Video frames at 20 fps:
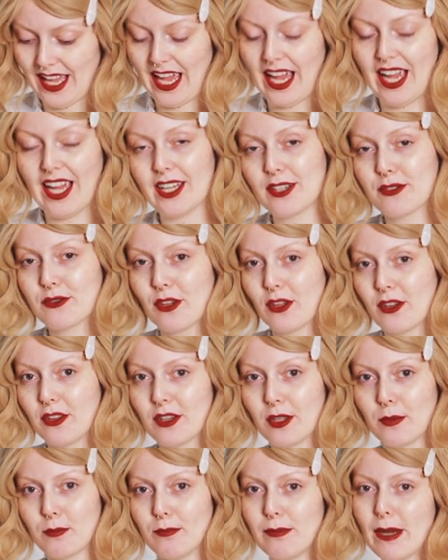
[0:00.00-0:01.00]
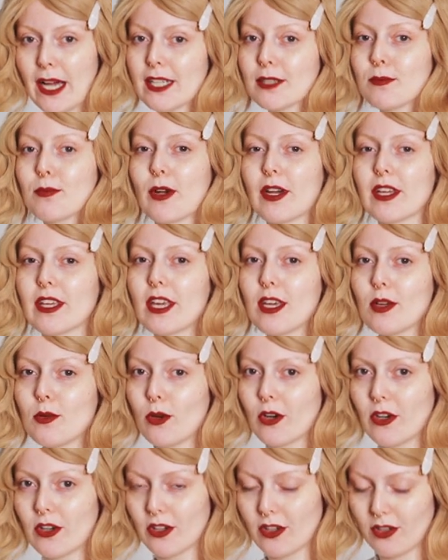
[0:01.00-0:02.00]
I have done the backbreaking
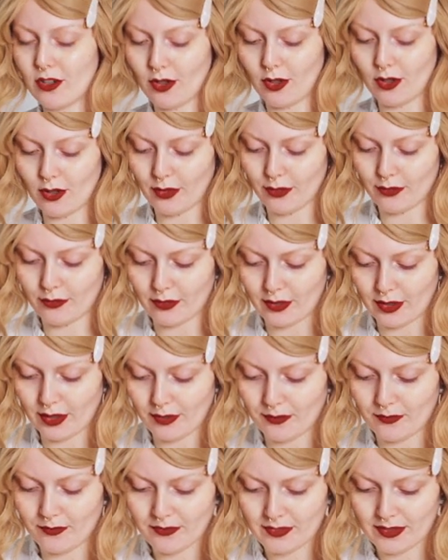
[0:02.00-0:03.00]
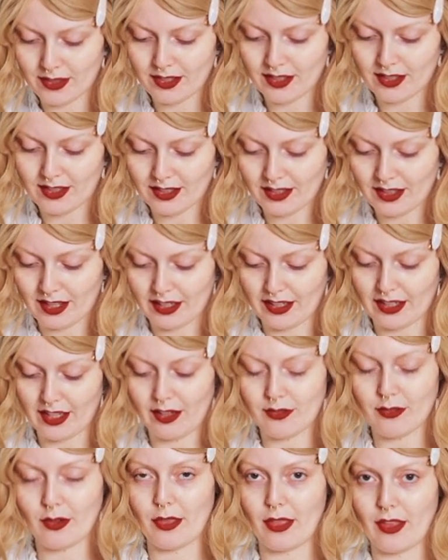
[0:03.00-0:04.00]
work of getting
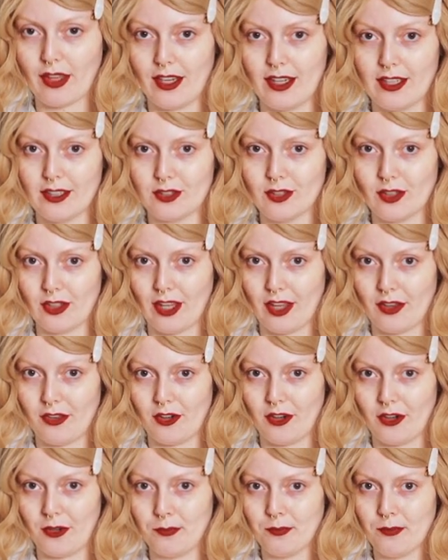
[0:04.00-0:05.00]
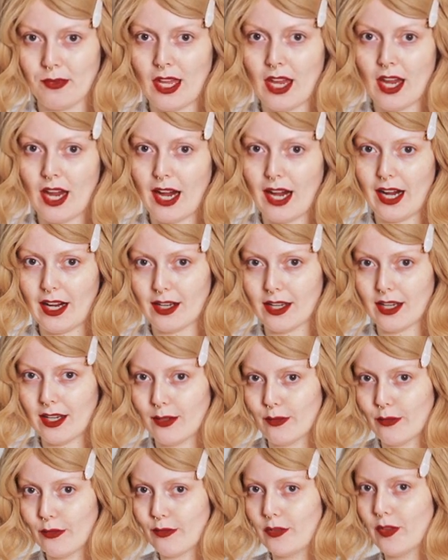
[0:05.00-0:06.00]
everything together. I
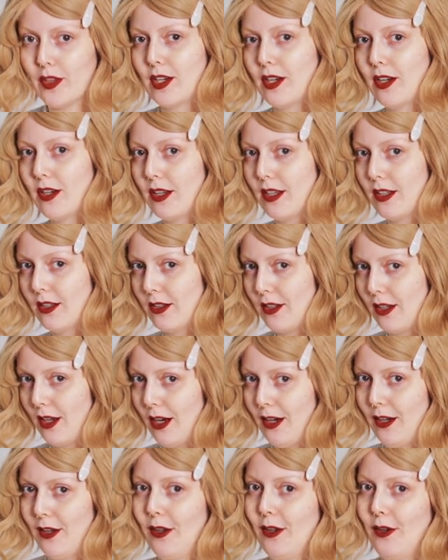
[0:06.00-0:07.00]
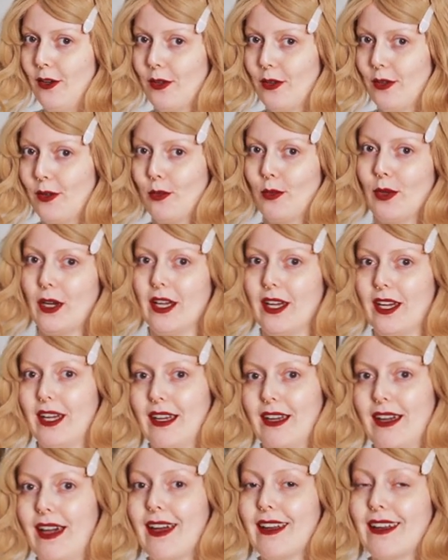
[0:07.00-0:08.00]
have fitted it along the
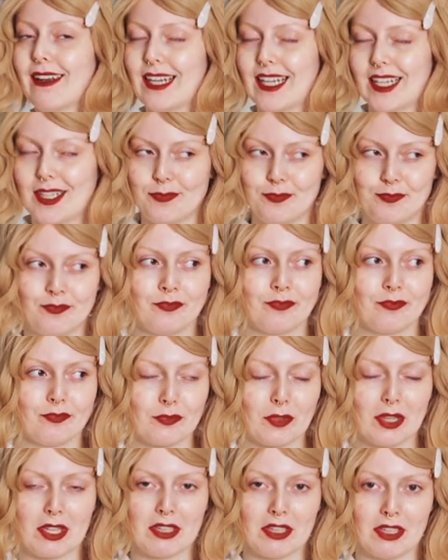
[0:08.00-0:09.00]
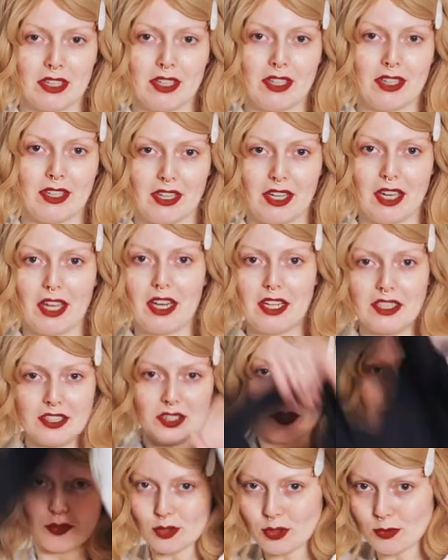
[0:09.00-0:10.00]
way, and it is
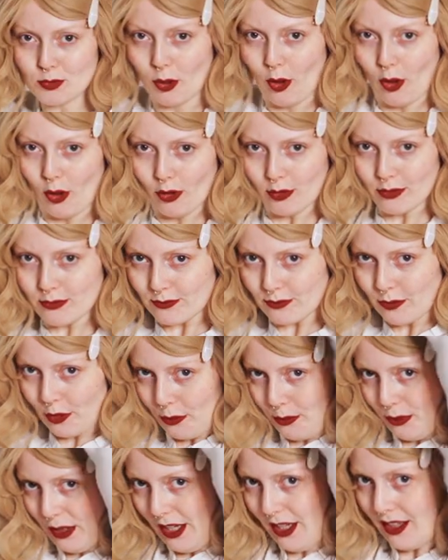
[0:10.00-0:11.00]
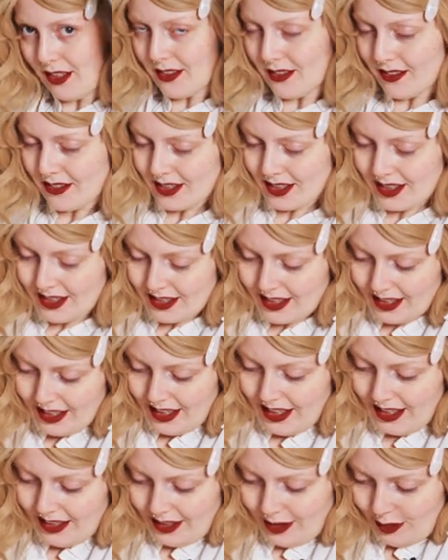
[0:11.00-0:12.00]
too small for me,
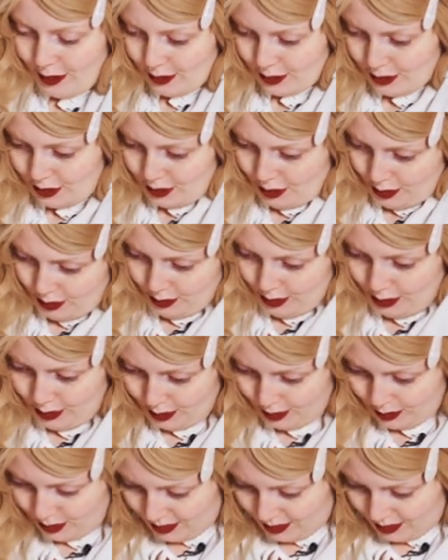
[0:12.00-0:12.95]
and I'll show you